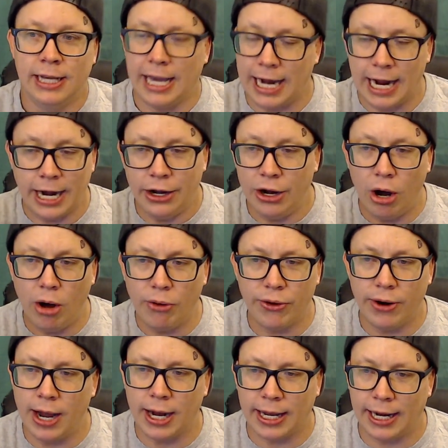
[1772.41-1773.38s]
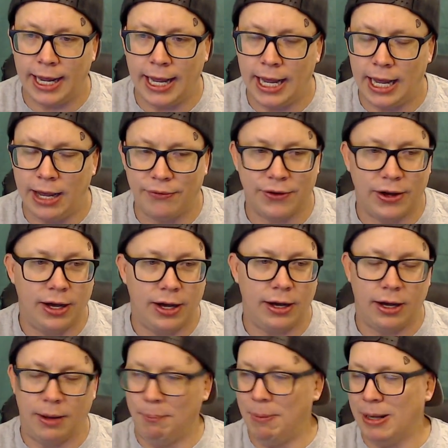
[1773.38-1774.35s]
And I know they're not going to have
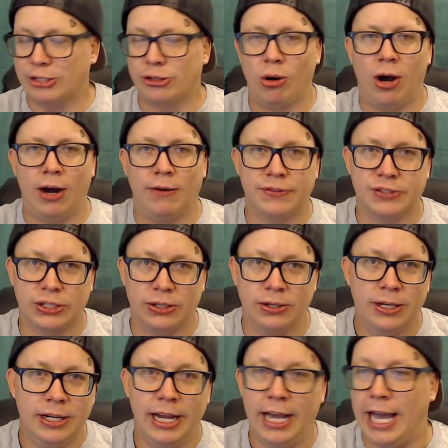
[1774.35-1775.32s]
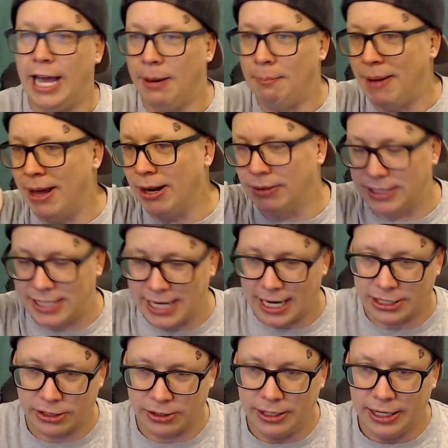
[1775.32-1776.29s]
a metro officer and a metal
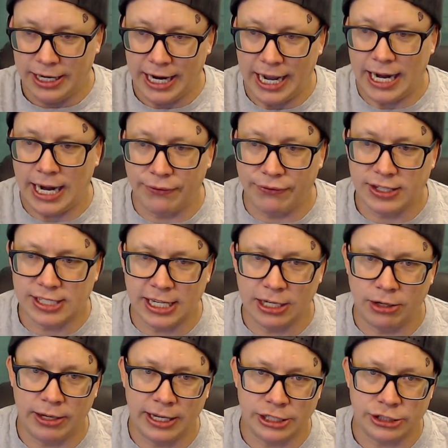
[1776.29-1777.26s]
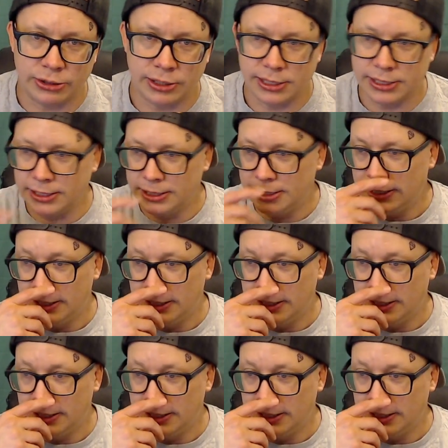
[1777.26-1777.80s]
detector at every single entrance.